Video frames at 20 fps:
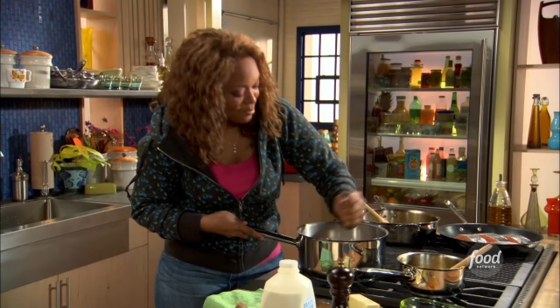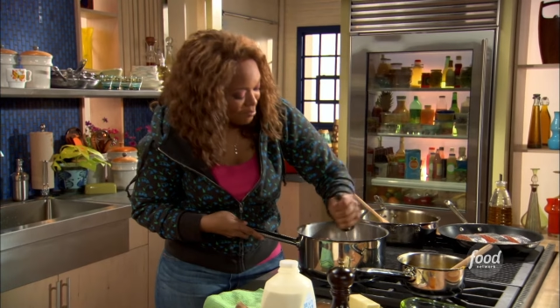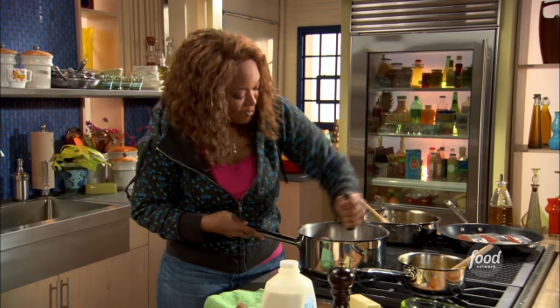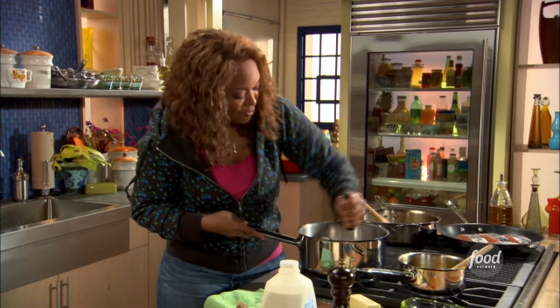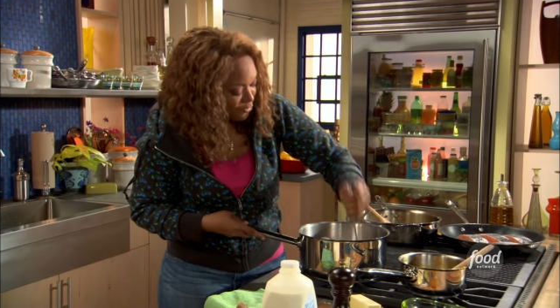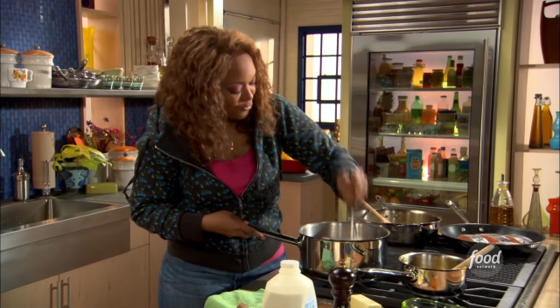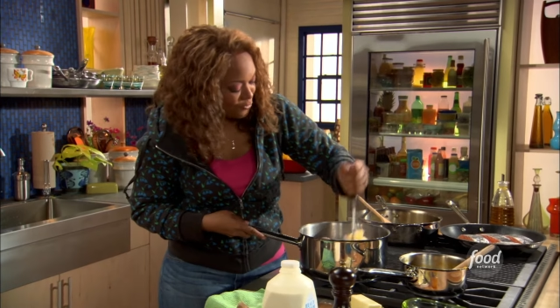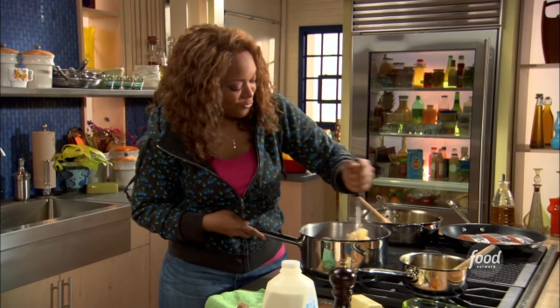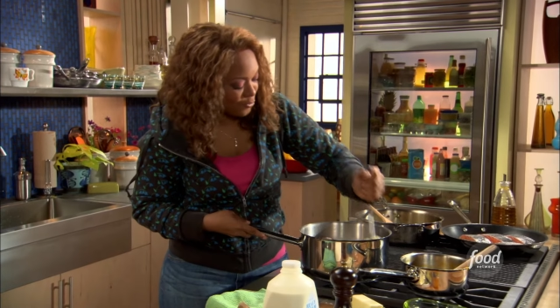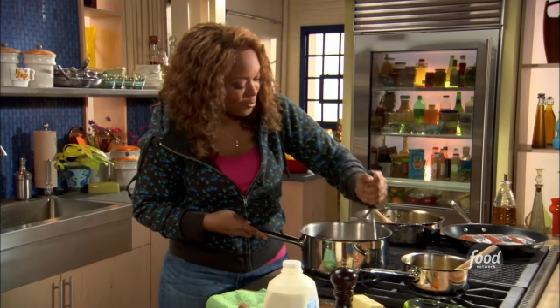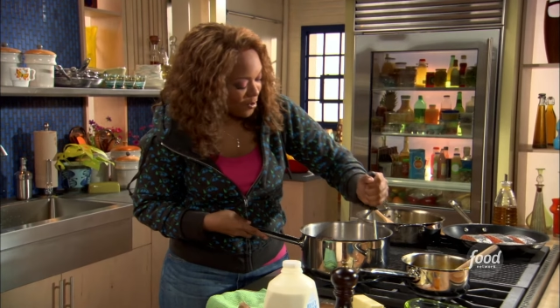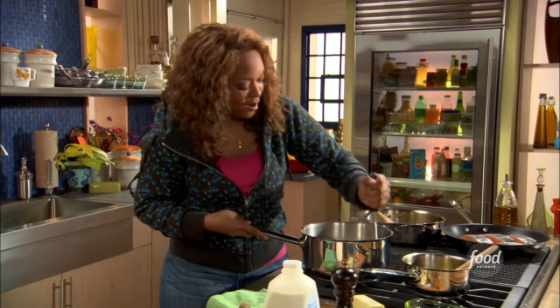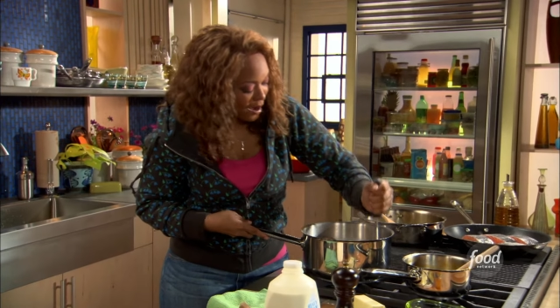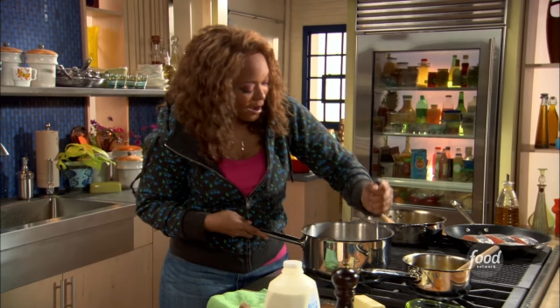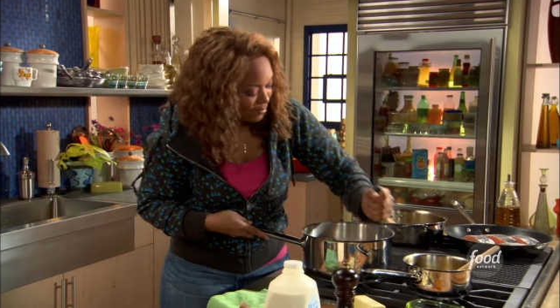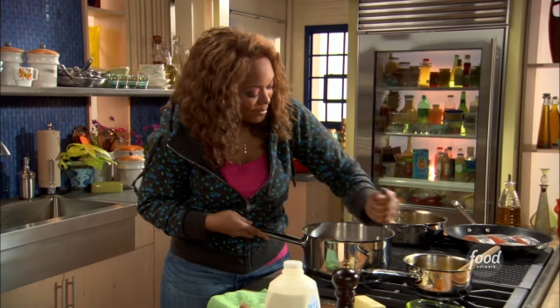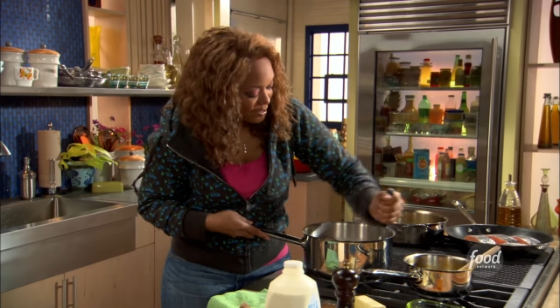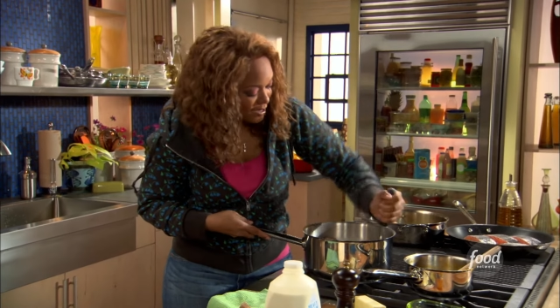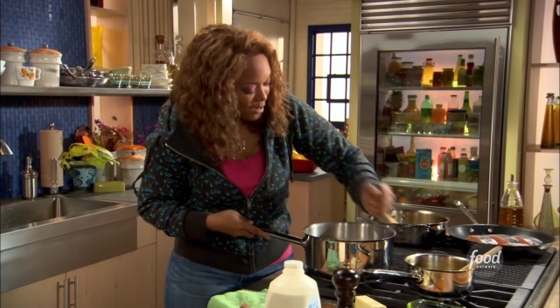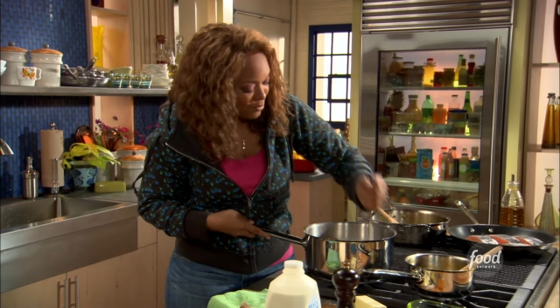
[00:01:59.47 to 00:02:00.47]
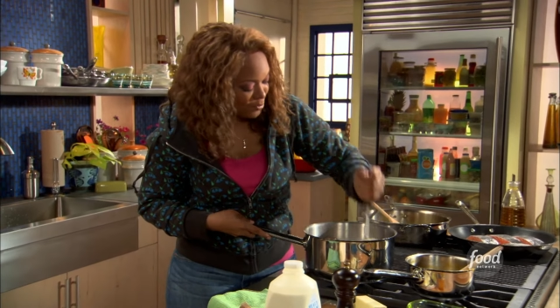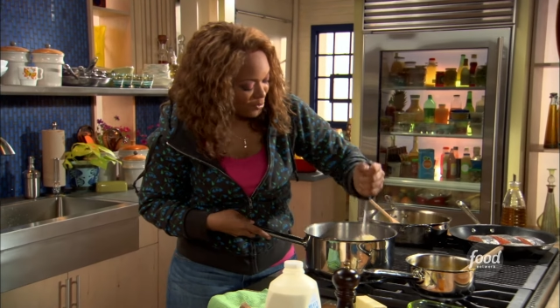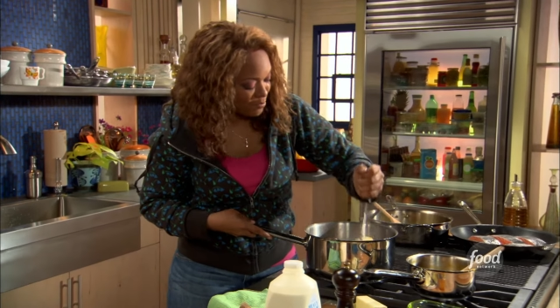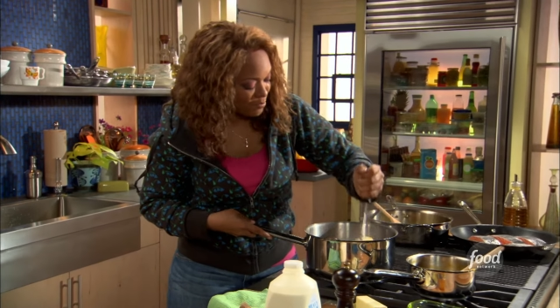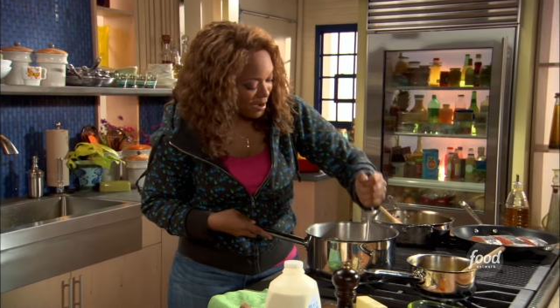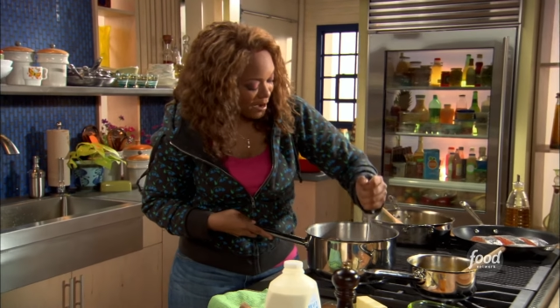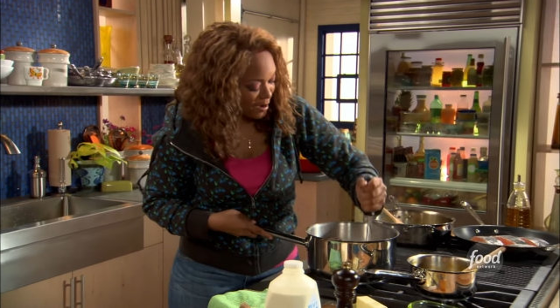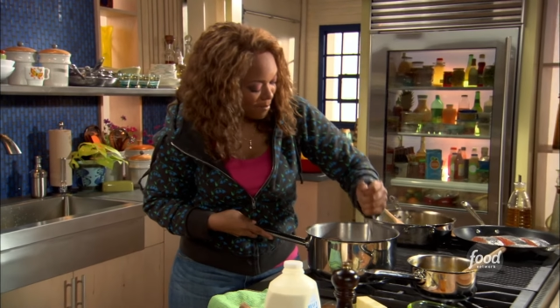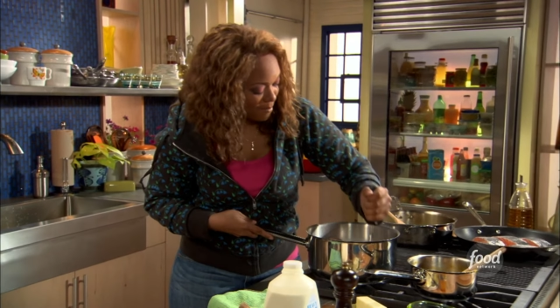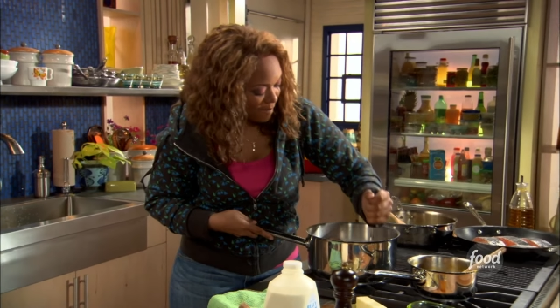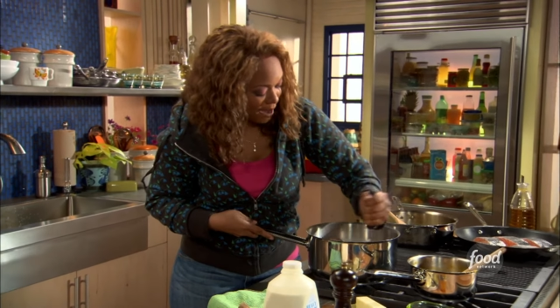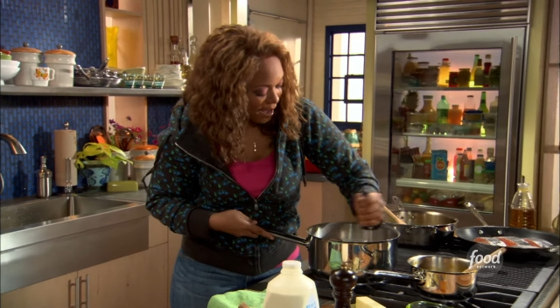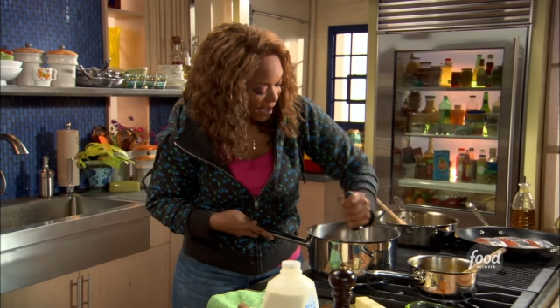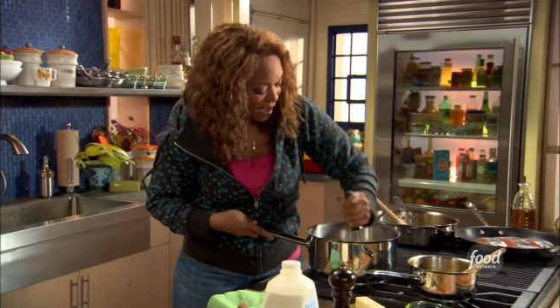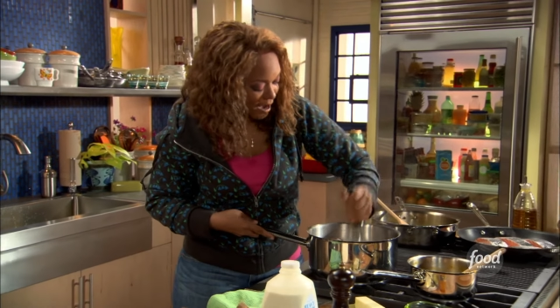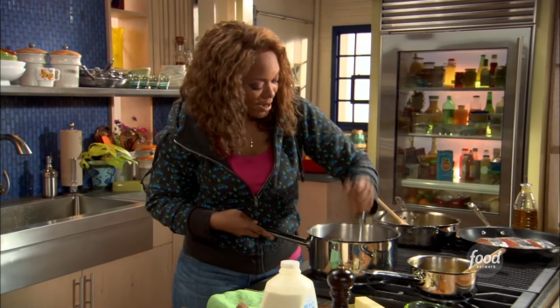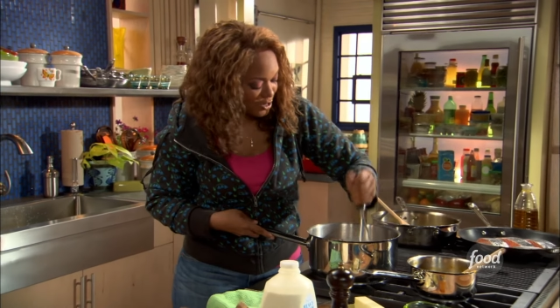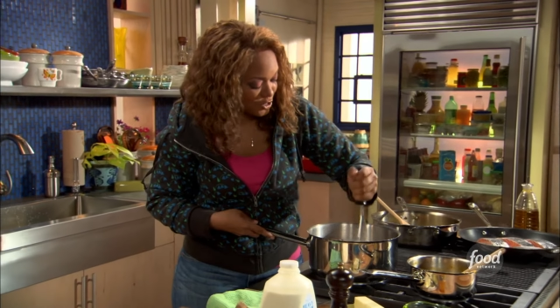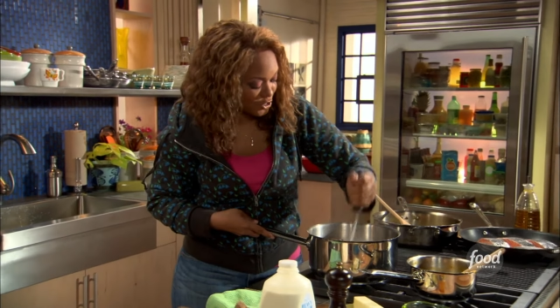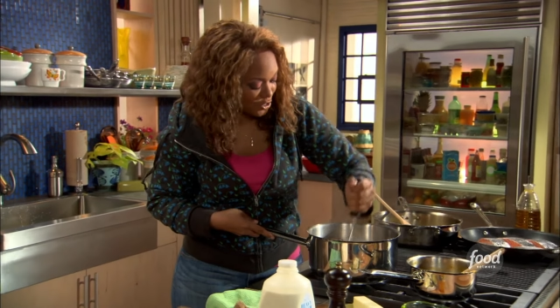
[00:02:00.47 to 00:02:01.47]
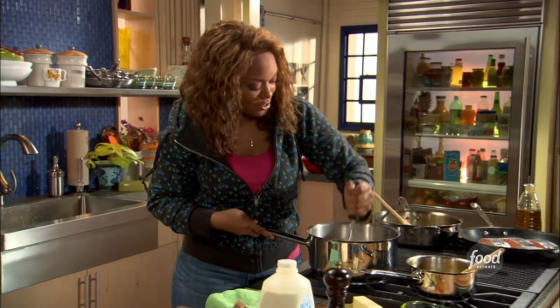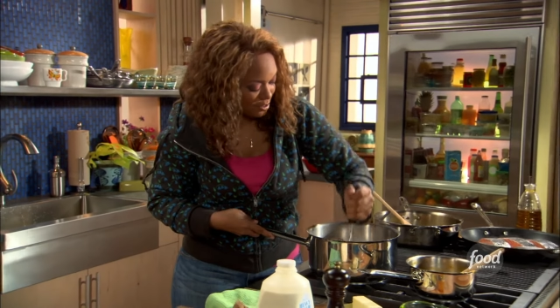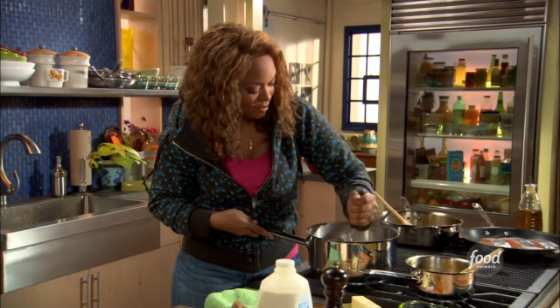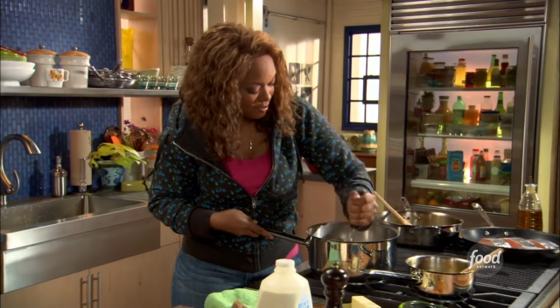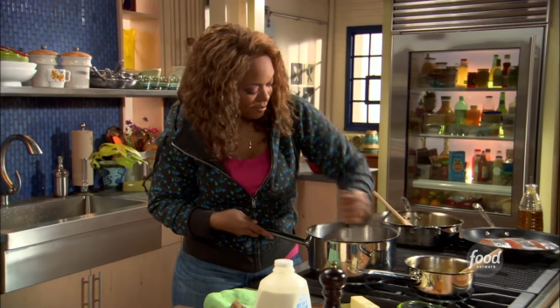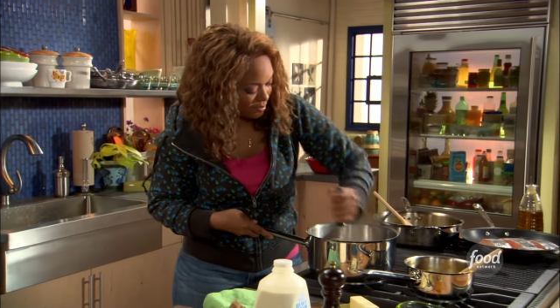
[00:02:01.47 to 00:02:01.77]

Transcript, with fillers: before I'm done with my mash.